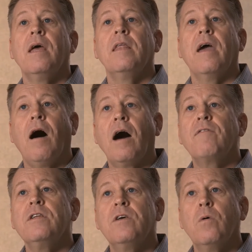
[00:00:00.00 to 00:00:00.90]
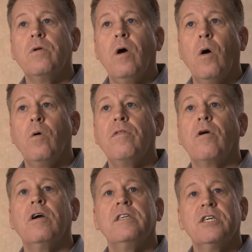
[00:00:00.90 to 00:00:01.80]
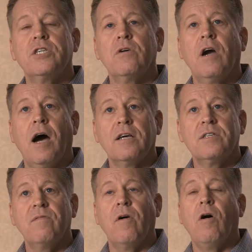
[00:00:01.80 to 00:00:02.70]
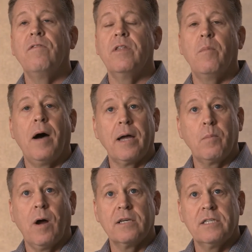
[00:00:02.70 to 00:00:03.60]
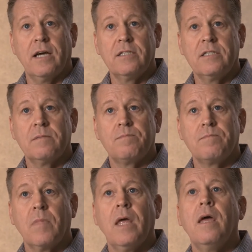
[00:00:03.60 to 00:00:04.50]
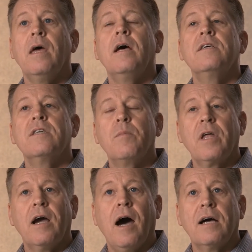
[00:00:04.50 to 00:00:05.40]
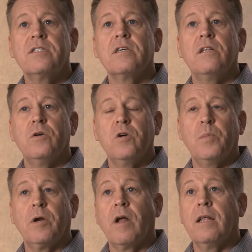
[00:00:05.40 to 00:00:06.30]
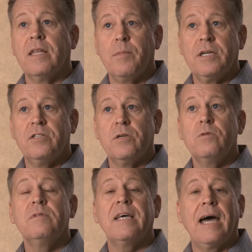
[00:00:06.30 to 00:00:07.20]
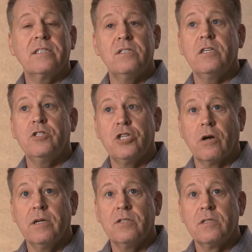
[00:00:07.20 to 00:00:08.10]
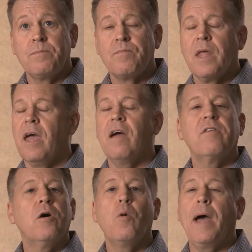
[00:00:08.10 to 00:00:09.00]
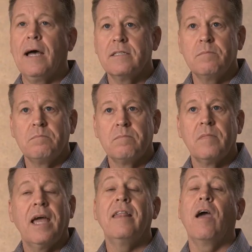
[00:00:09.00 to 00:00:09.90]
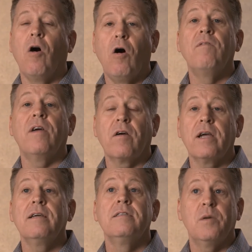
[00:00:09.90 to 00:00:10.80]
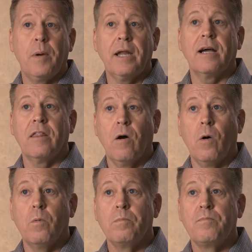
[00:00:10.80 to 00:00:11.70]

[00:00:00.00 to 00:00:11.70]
They often don't know there are additional costs involved in the buying process. Some of the costs include, but are not limited to, taxes and insurance. Every home has them, and they all vary depending on the home.